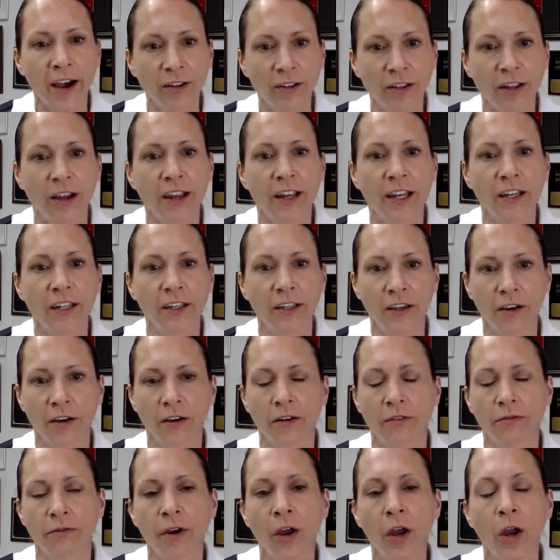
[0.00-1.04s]
outlining
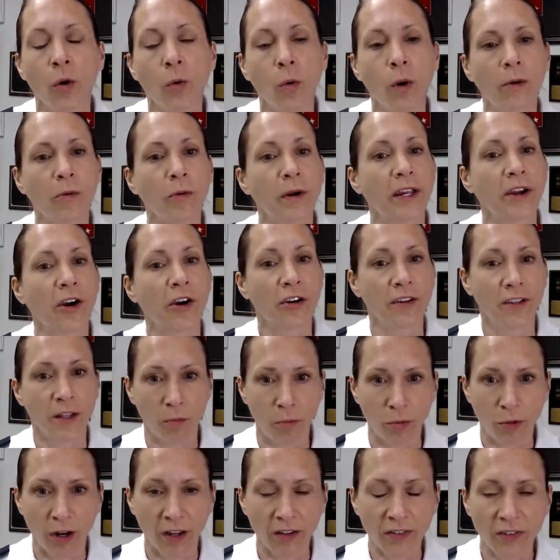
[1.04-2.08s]
of where we are in
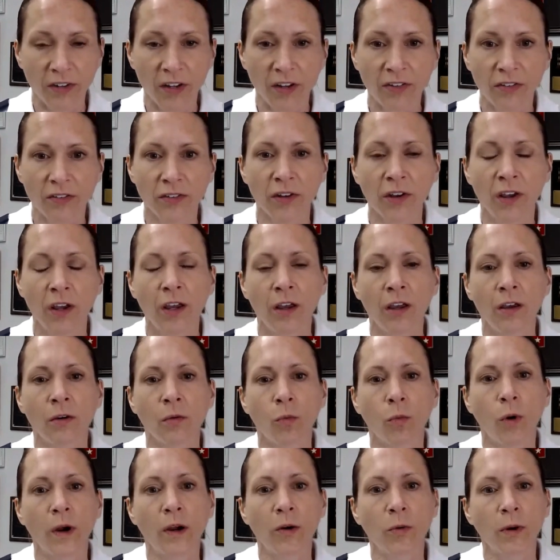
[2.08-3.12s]
the process,
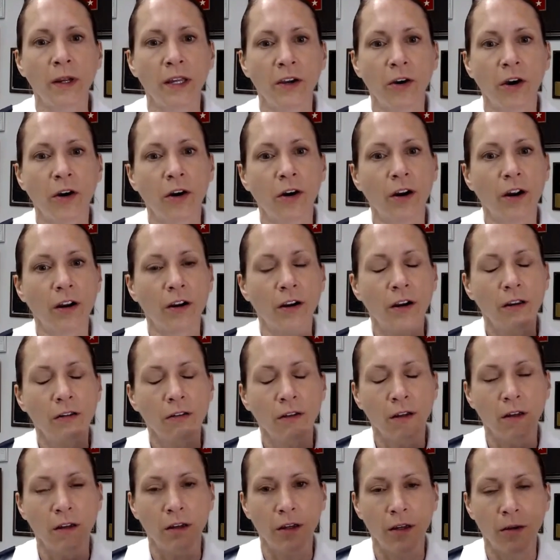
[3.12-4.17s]
where we are
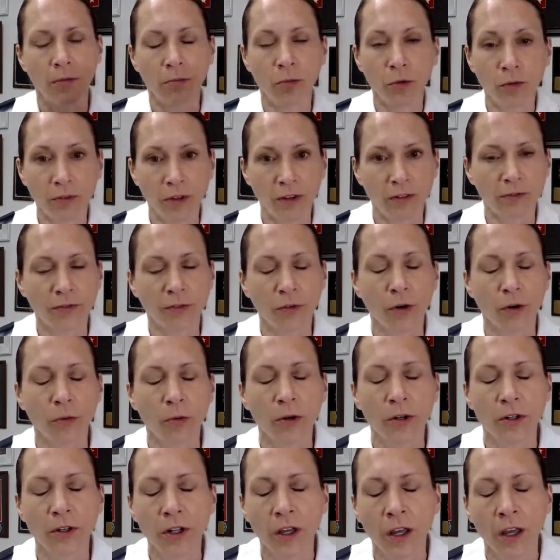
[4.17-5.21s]
uh, moving
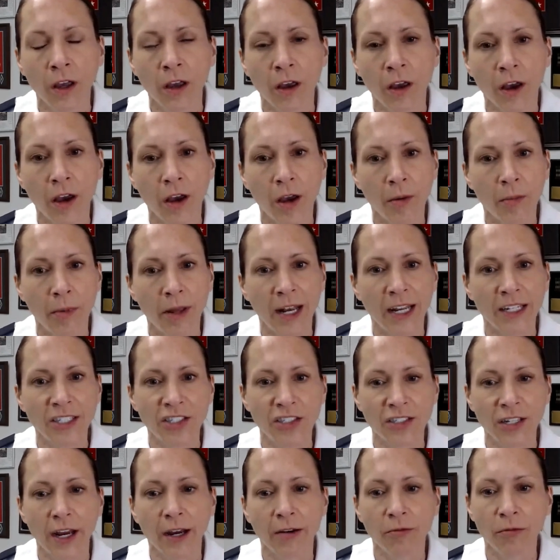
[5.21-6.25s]
forward, um, and I
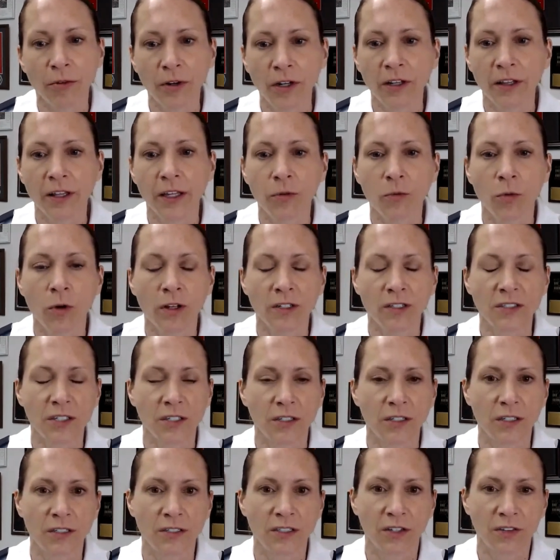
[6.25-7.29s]
just I really want
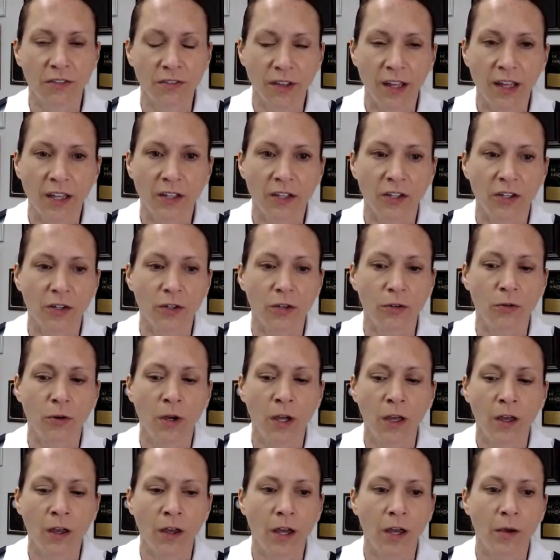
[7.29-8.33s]
to to thank you
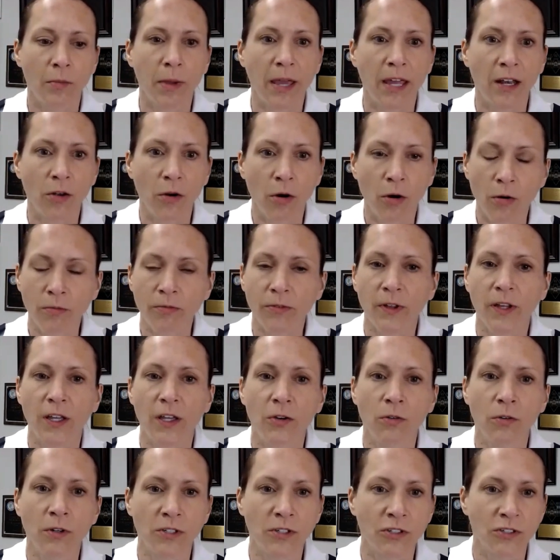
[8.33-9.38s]
um, and hopefully
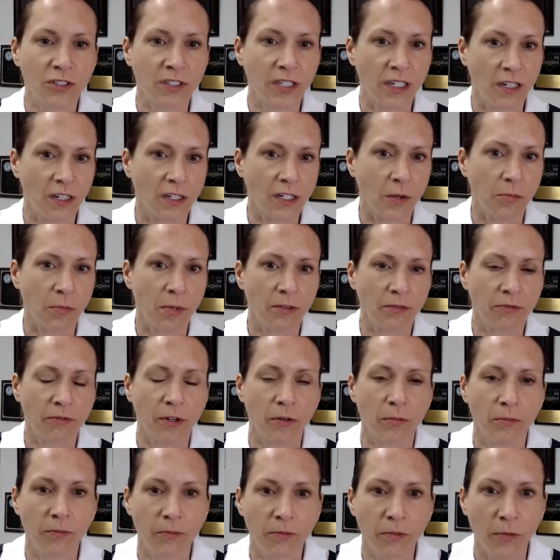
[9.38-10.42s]
you understand coming
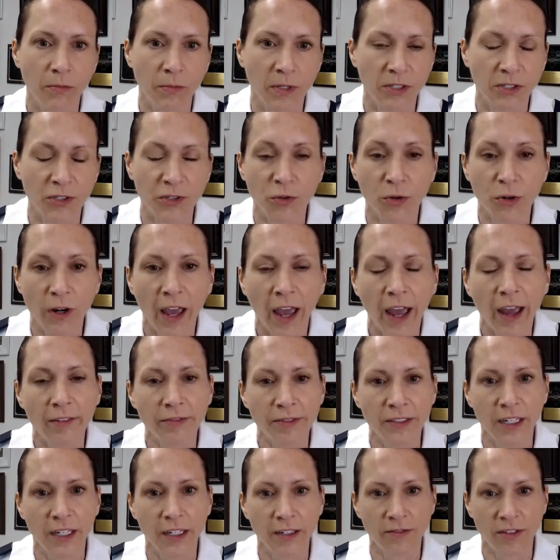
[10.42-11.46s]
from from the short
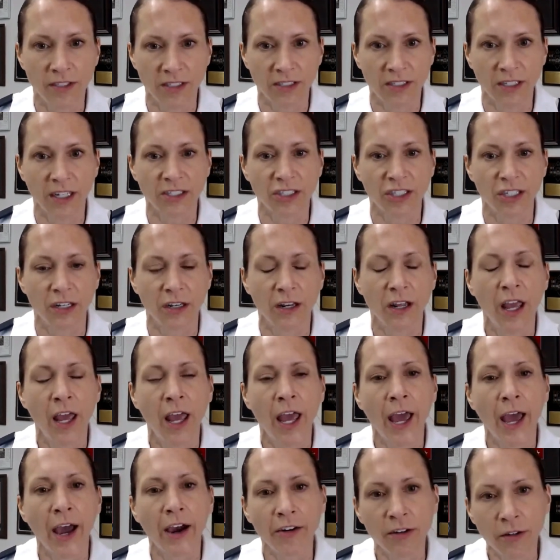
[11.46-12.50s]
half day of discussion
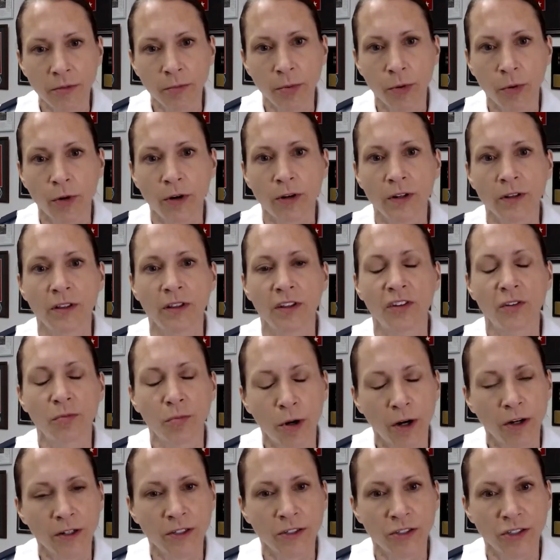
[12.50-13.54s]
how important this
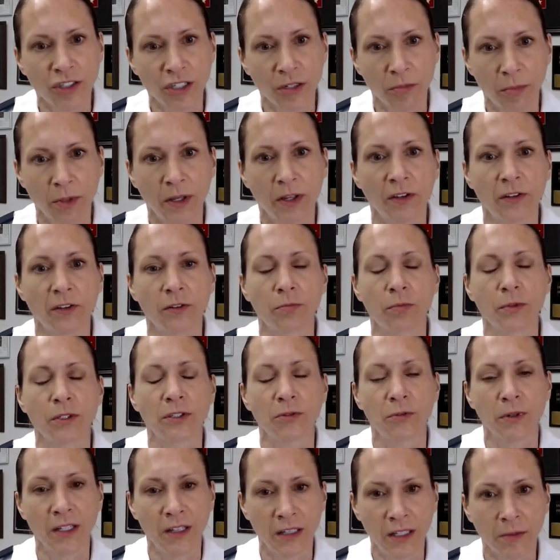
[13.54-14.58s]
partnership is
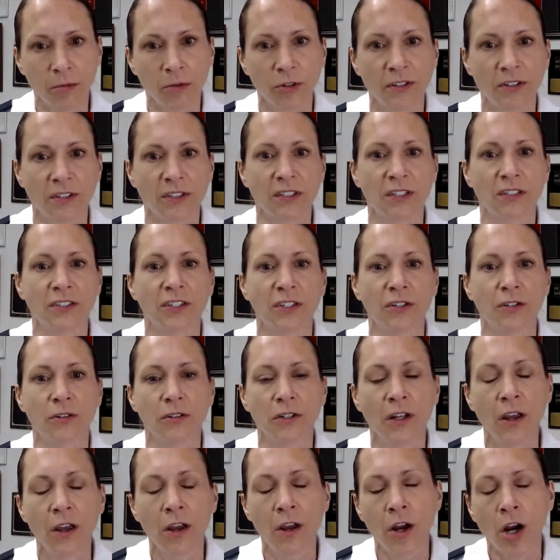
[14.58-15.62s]
between Lieber
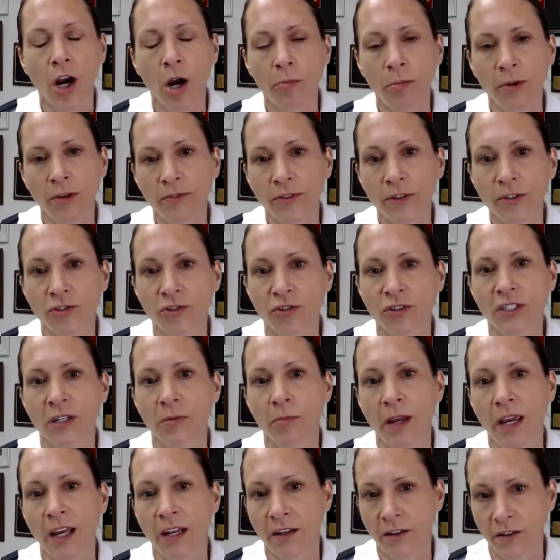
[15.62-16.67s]
Institute, Army Futures
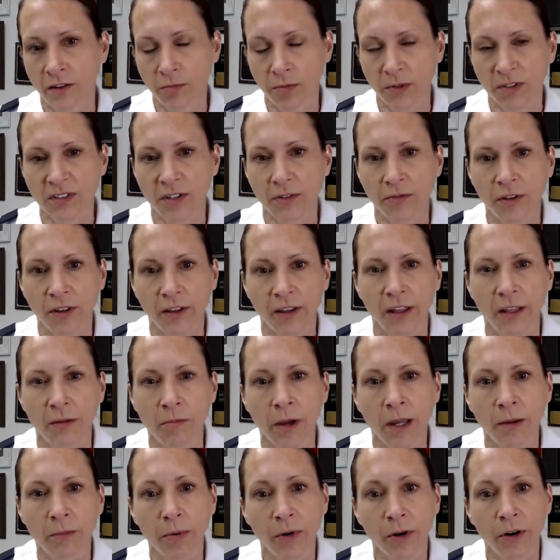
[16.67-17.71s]
Command and specifically
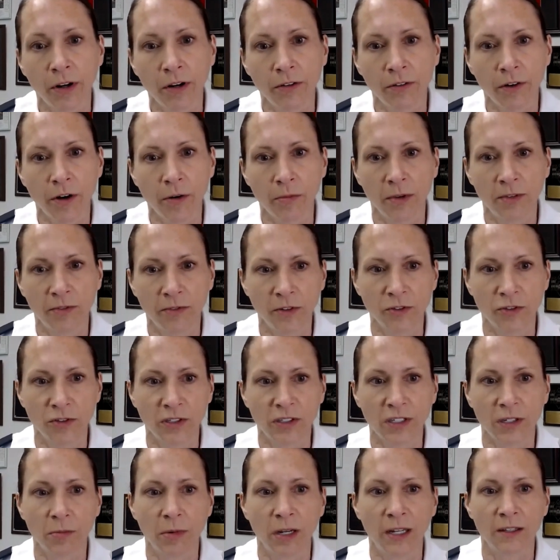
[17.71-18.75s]
my part of Army
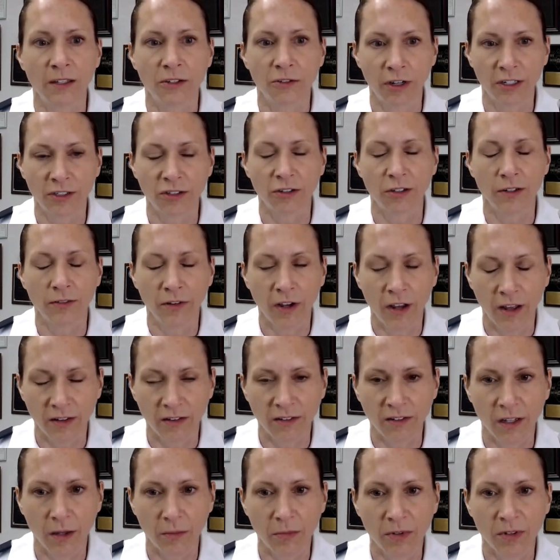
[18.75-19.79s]
Futures Command, the Directorate of
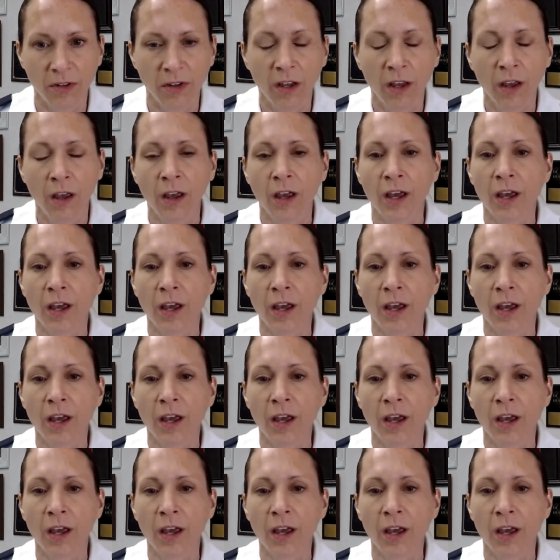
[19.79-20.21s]
Concepts.